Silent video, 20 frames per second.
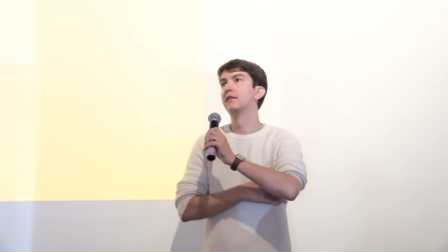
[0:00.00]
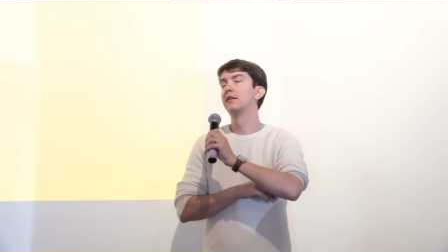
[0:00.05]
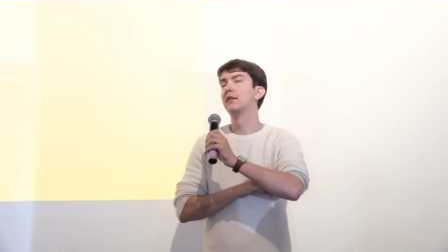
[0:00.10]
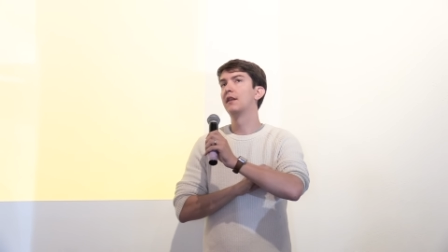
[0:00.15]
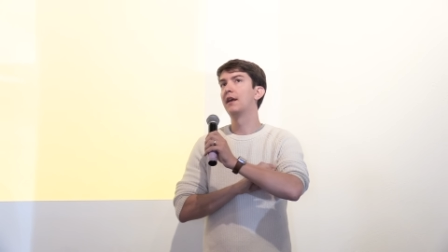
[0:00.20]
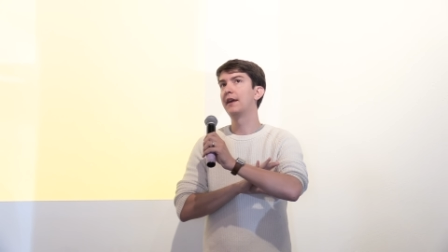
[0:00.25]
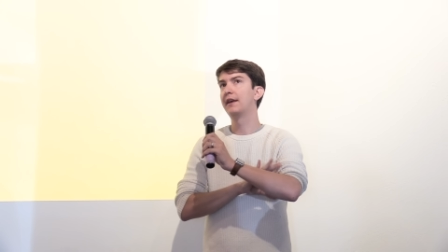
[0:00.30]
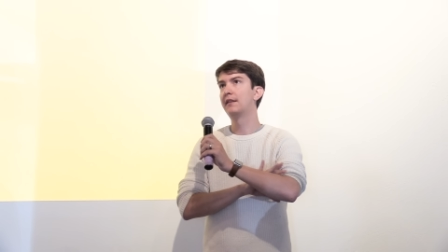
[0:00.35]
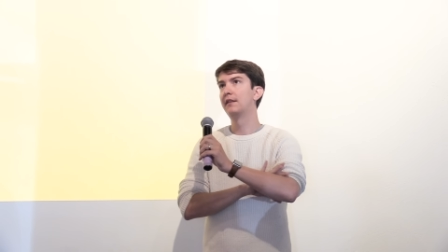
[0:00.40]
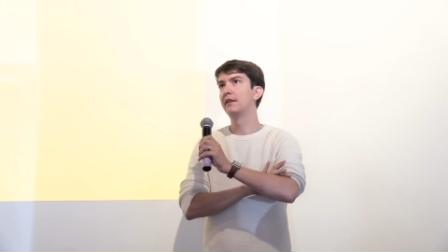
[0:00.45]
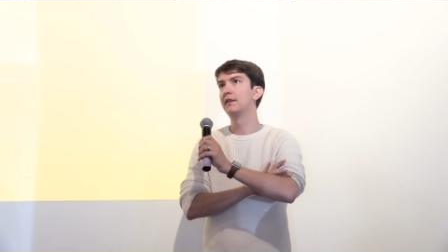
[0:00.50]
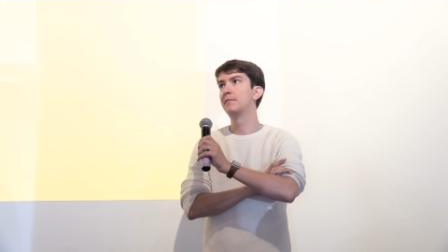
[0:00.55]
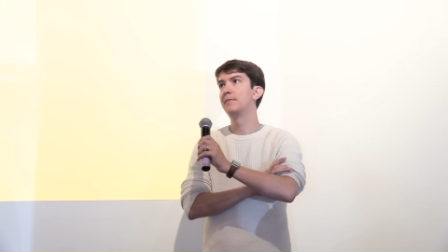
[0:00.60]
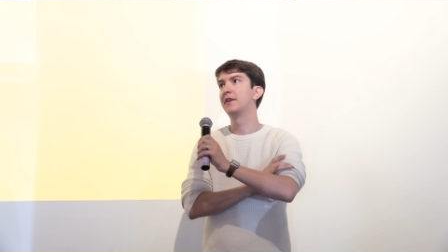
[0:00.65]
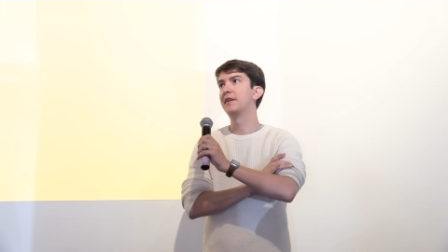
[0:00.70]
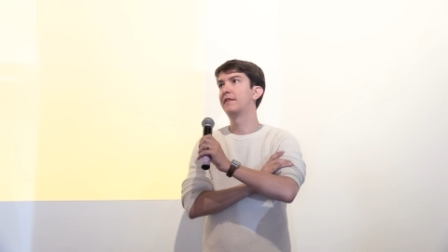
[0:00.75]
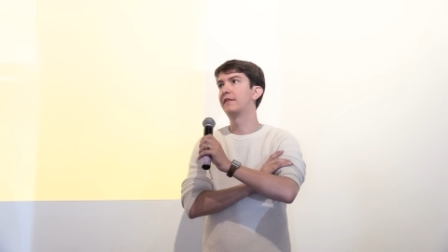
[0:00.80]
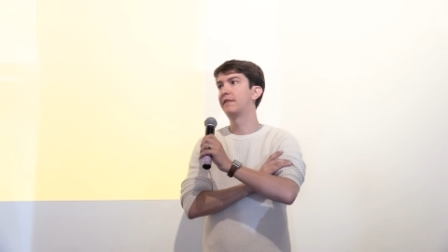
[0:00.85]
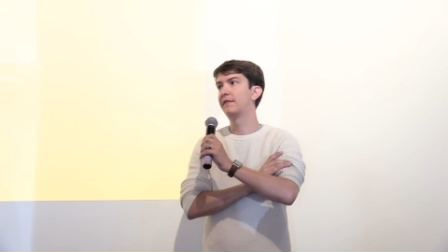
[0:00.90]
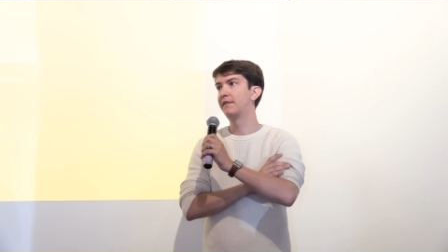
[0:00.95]
likely to
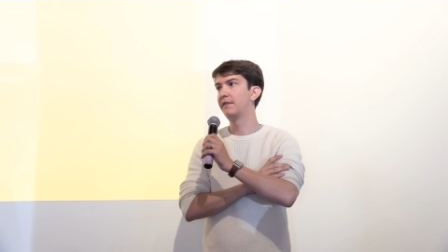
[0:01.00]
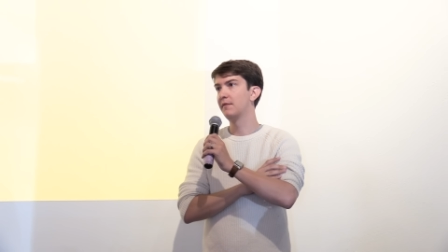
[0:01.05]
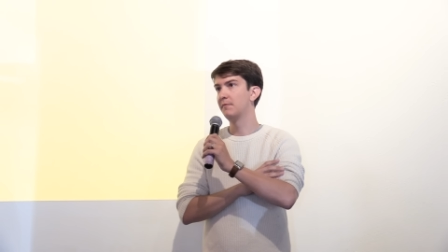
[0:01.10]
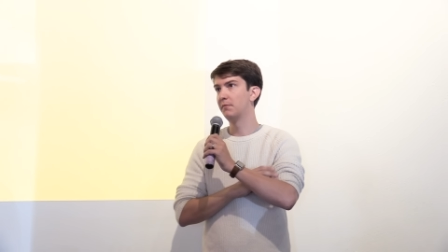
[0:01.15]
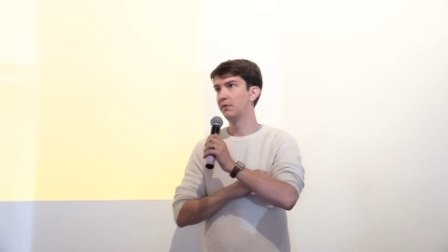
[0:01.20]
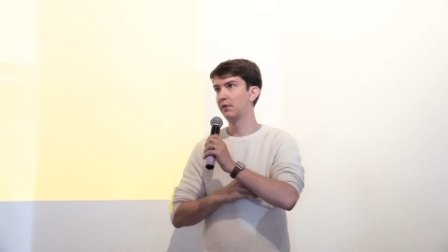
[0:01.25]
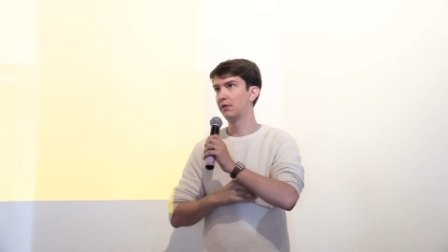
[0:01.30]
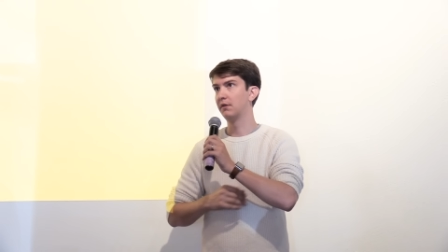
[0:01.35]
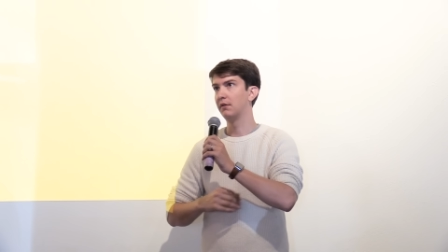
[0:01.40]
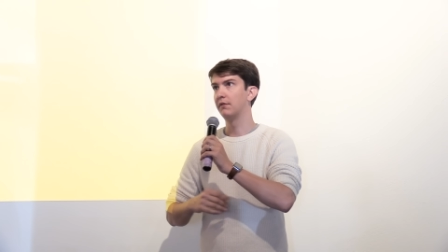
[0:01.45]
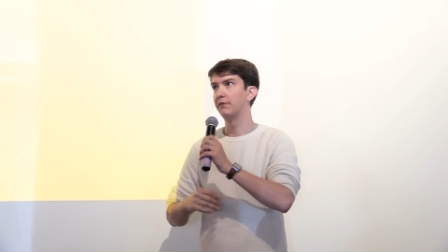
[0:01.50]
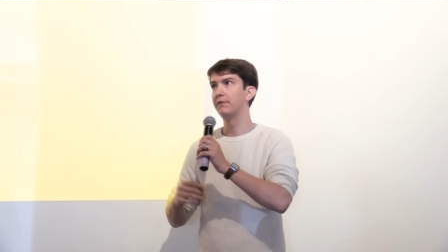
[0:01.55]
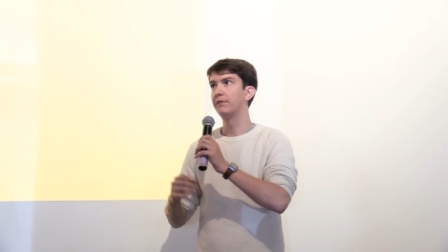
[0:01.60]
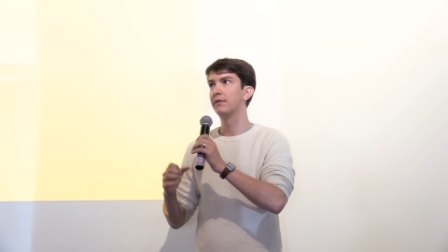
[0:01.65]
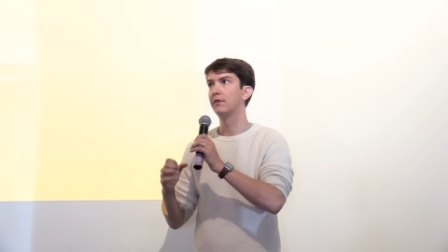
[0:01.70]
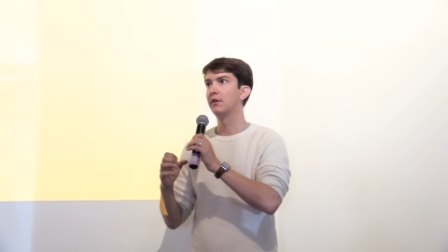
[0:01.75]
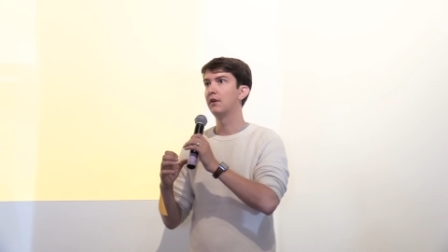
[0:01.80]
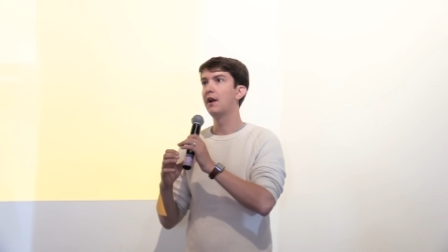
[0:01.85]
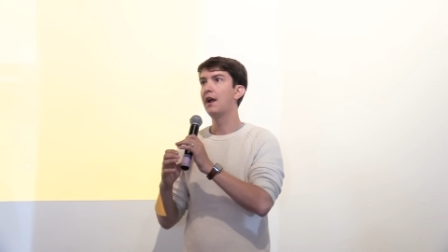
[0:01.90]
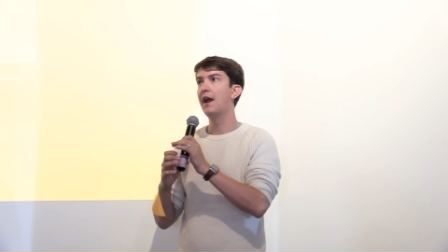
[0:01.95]
be similar
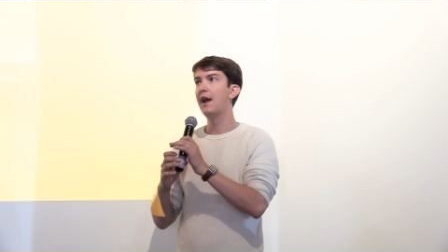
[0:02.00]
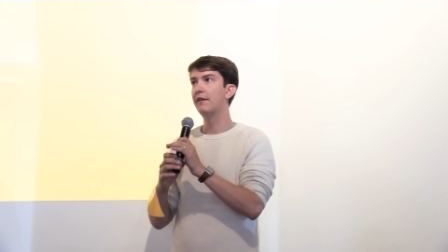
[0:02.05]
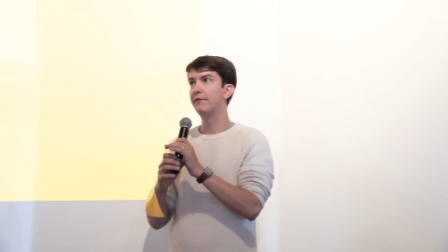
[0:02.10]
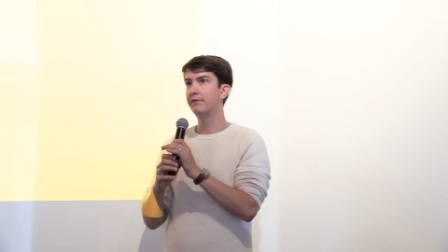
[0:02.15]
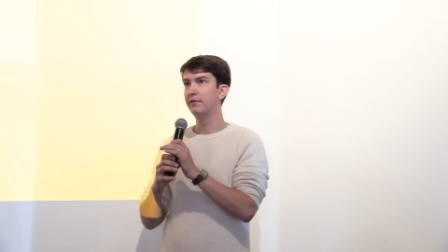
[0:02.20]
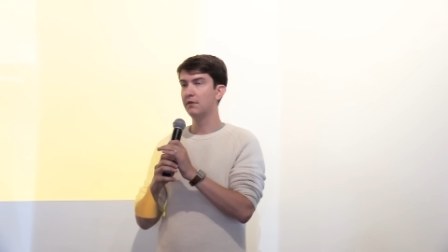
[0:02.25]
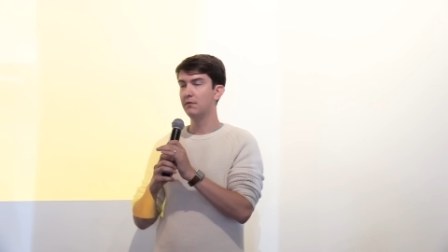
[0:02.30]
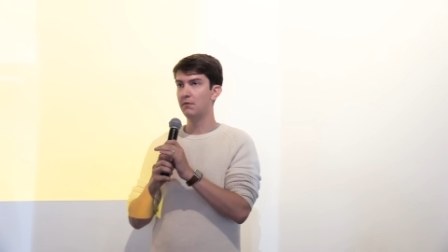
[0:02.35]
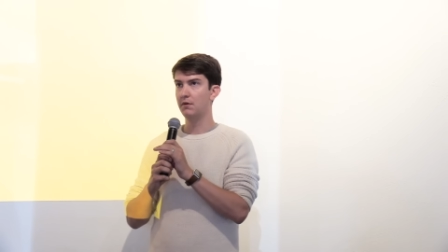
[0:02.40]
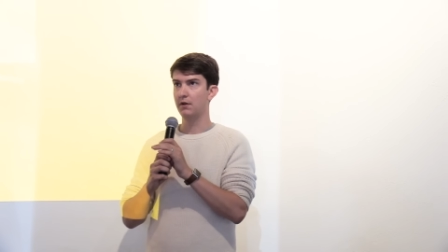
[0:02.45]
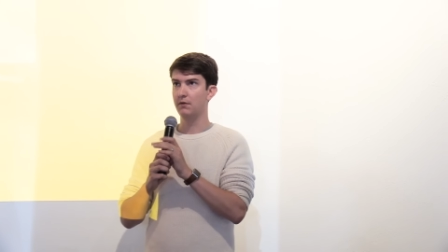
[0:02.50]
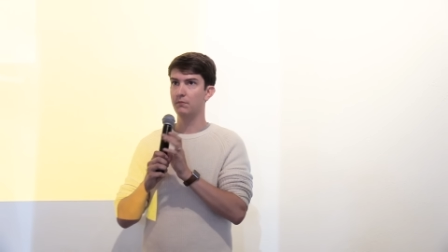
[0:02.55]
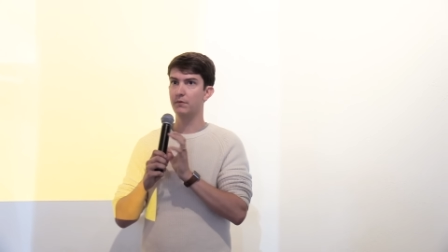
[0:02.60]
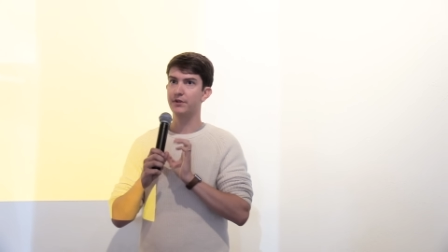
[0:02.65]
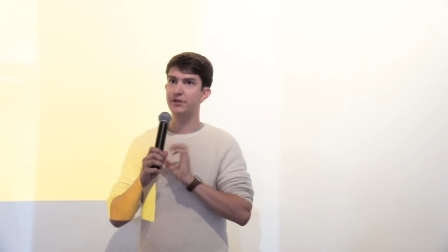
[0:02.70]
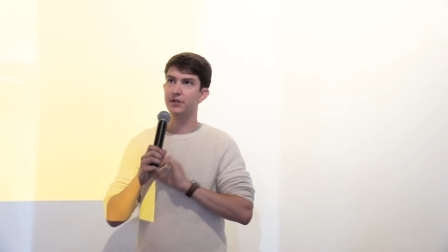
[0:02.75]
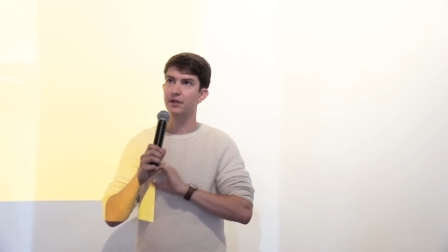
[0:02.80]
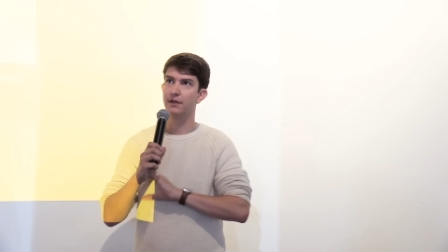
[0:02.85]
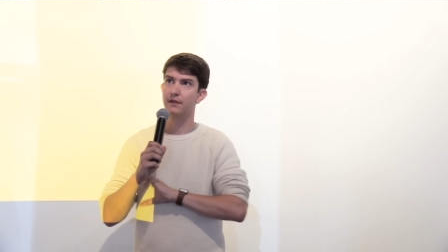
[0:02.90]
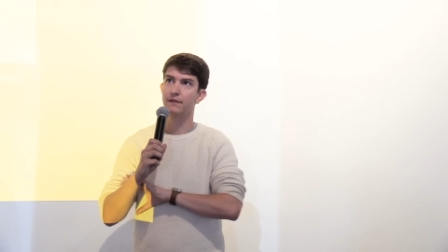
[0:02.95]
for everyone,
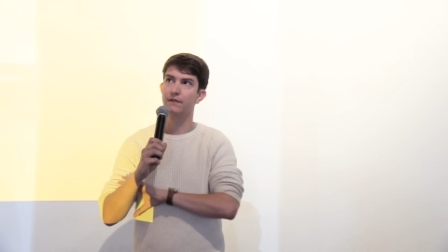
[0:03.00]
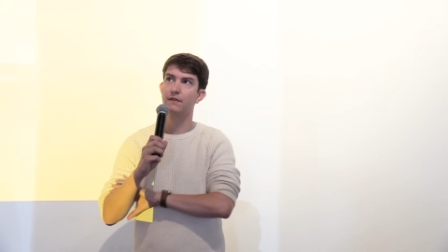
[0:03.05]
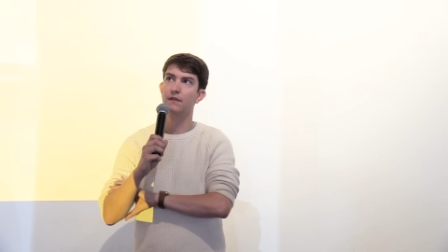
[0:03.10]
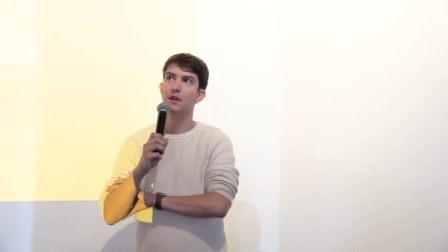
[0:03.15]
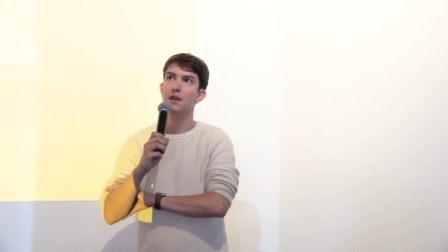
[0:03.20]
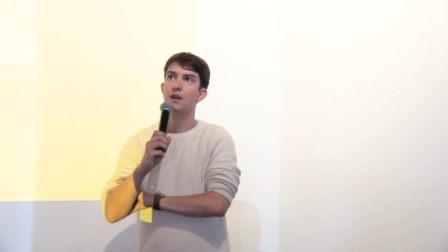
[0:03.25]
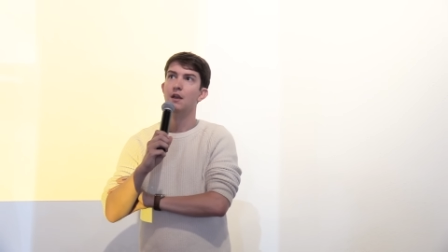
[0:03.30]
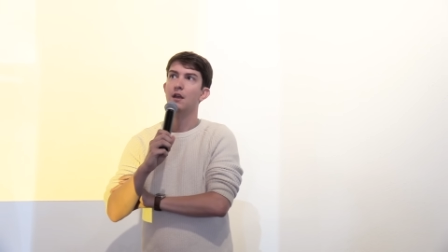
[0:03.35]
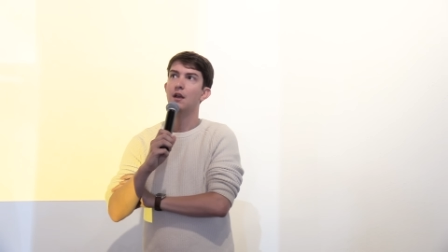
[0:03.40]
which is